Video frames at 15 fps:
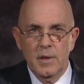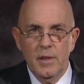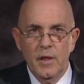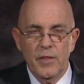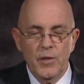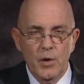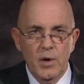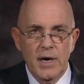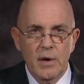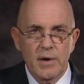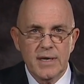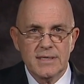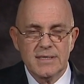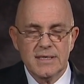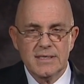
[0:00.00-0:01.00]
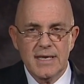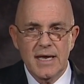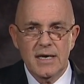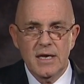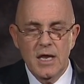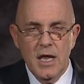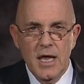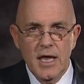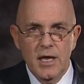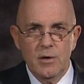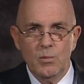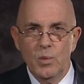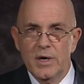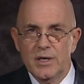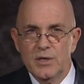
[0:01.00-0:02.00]
The third area is that
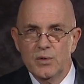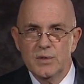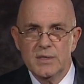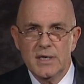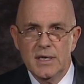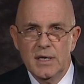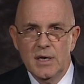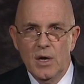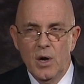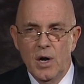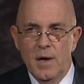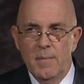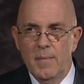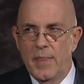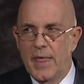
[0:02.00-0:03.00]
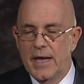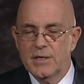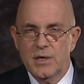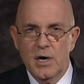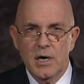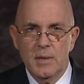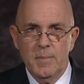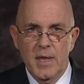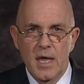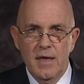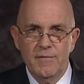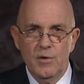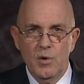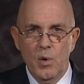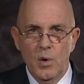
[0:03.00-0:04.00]
in reducing that target
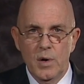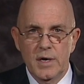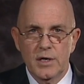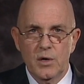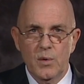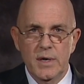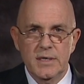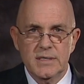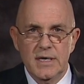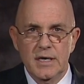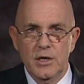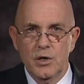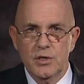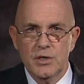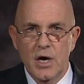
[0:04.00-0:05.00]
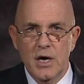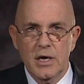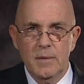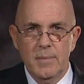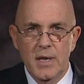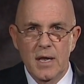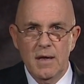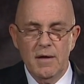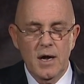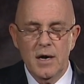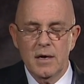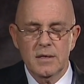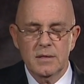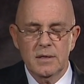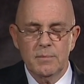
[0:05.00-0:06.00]
behavior or increasing your target
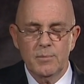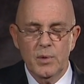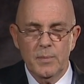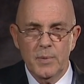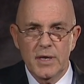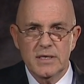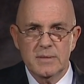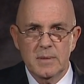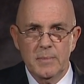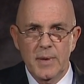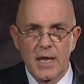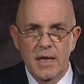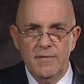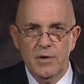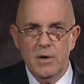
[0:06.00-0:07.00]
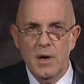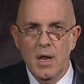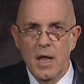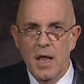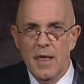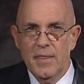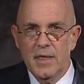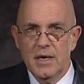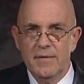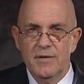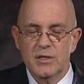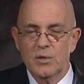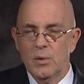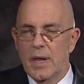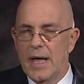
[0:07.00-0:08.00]
behavior, replacement behavior, the individual